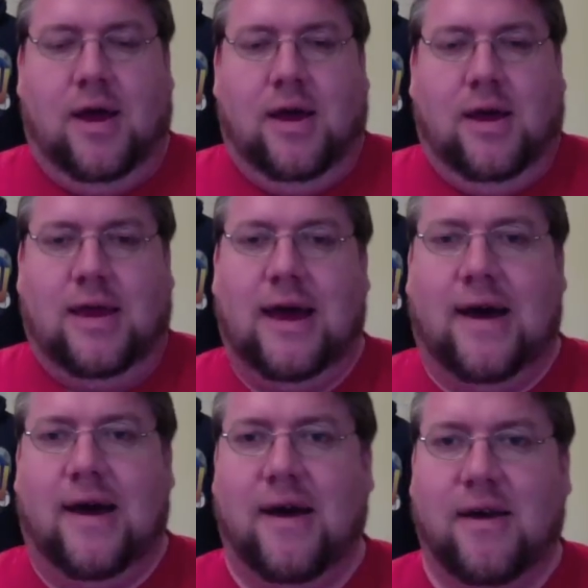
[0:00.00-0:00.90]
yeah.
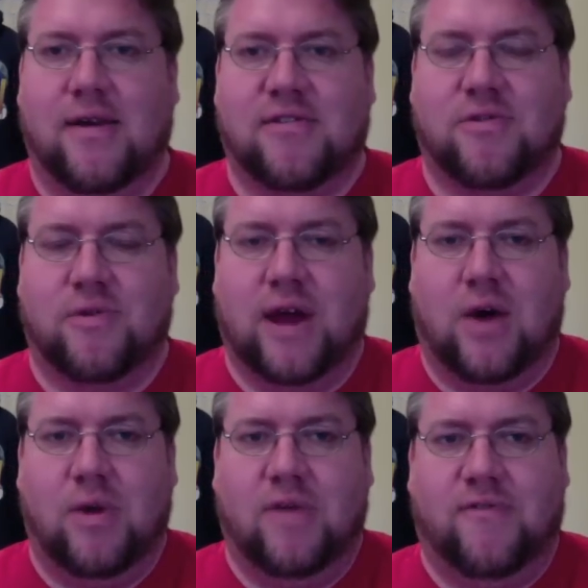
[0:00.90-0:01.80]
So now
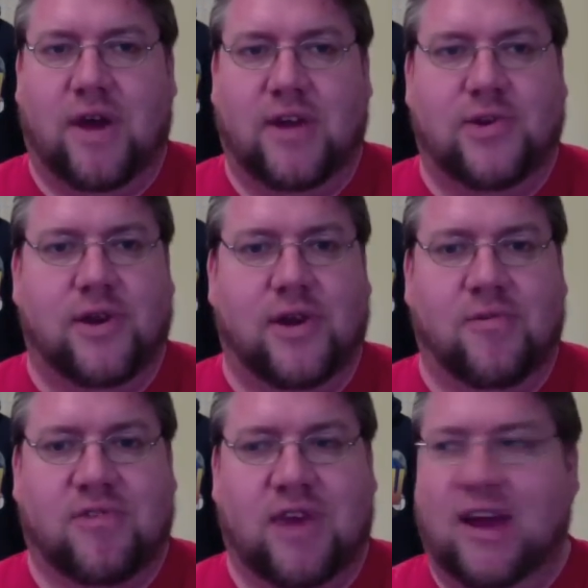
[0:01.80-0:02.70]
we've entered a new
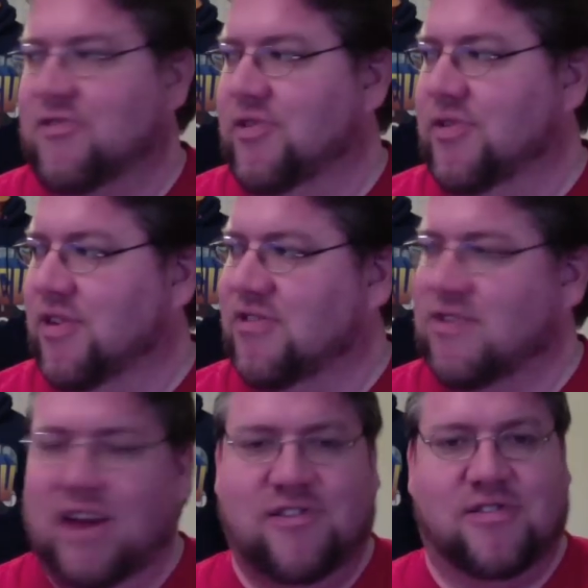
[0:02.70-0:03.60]
stage. This
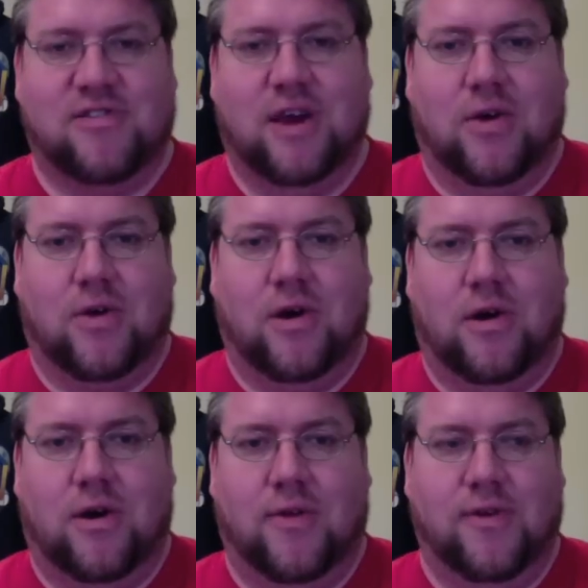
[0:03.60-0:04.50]
stage is now
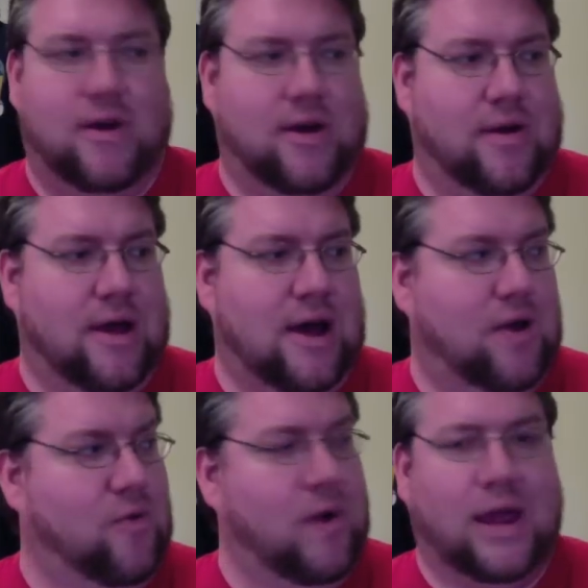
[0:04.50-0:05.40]
called, uh, how
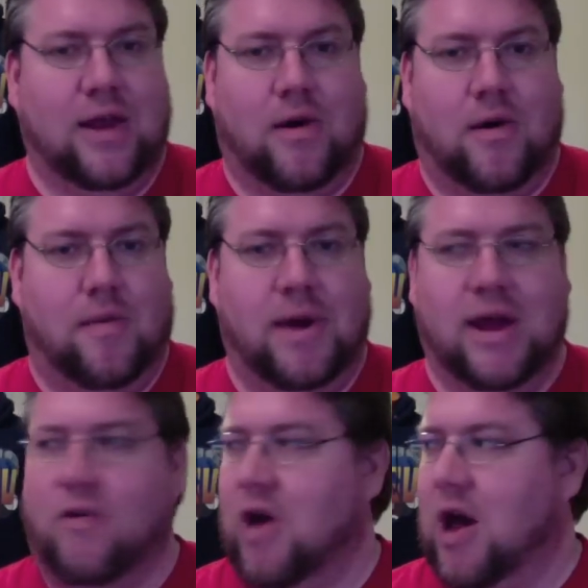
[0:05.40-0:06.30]
do I get all my
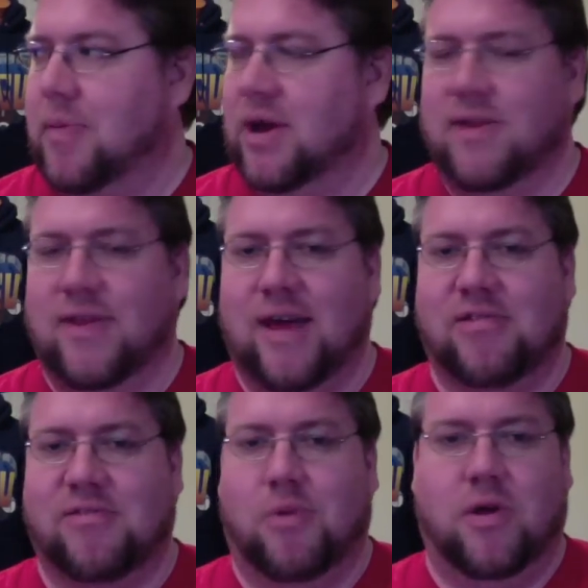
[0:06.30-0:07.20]
crap into that
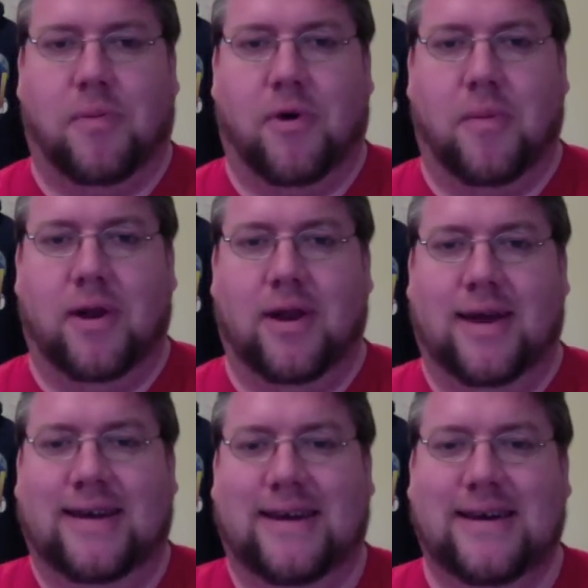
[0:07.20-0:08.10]
small apartment?
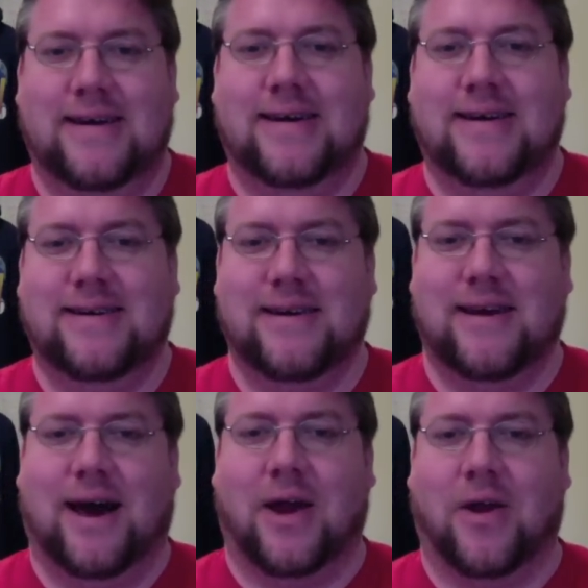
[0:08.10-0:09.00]

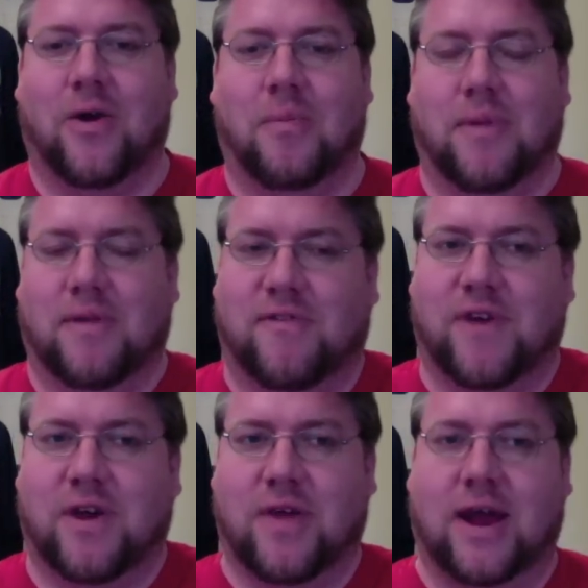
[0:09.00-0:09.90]
I don't know. I'm going to have to
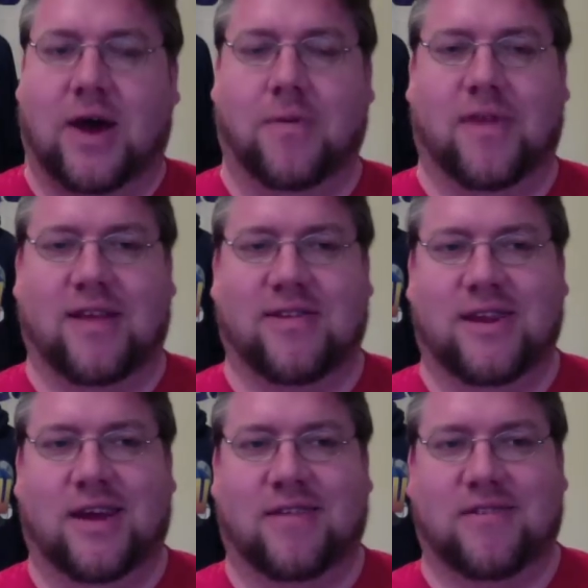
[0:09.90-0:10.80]
figure that out. That's the
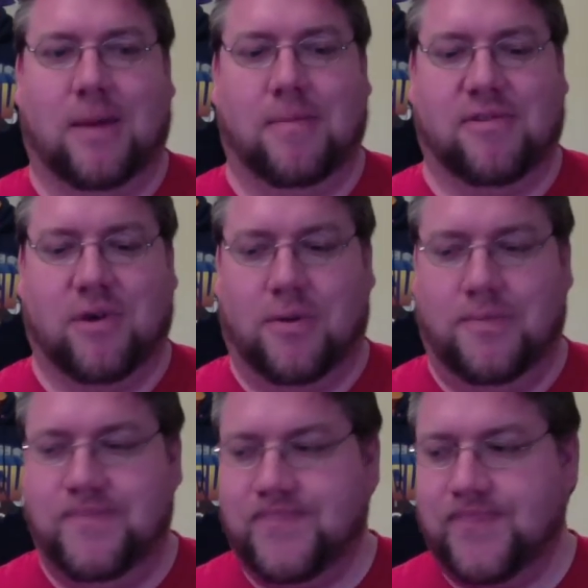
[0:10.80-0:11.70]
next step. So
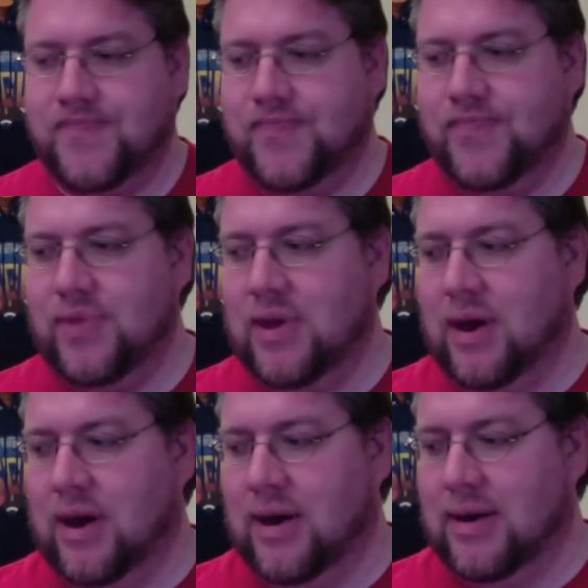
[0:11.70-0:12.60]

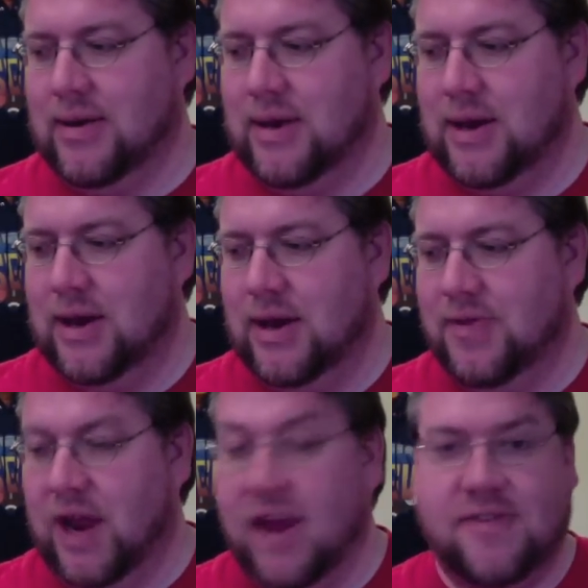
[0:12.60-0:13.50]
uh,
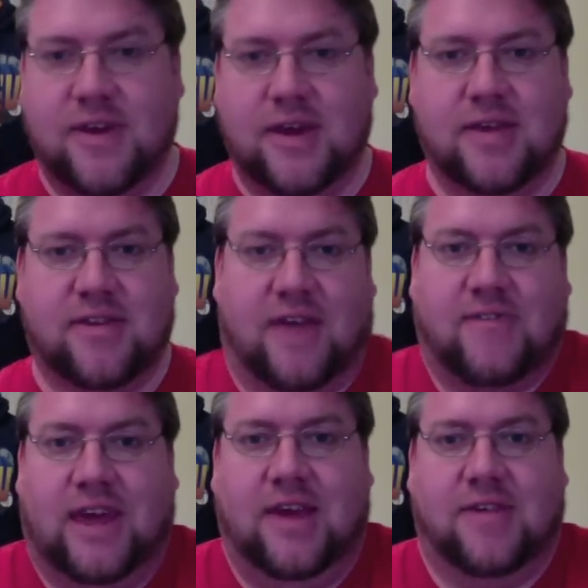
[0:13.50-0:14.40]
the nice thing is I have
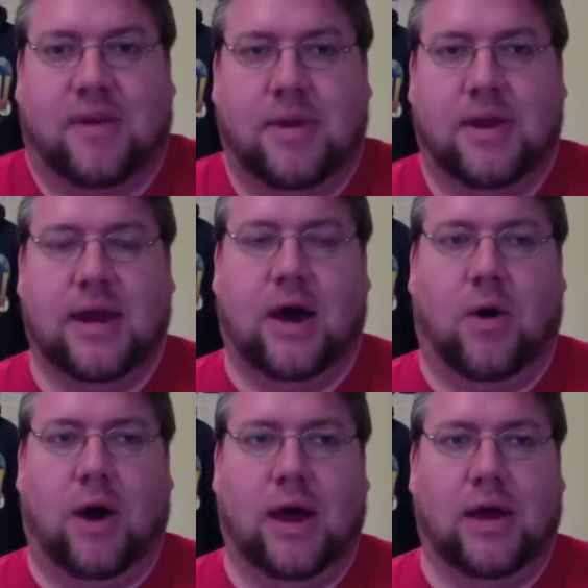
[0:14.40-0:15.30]
keys. I'm in now.
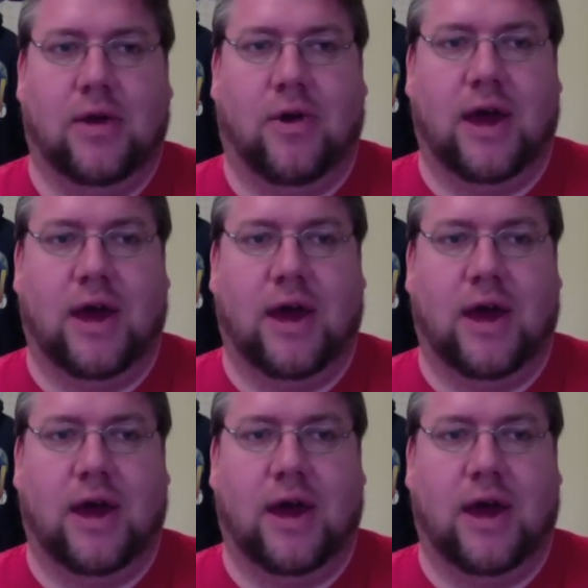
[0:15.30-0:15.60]
I, you know, I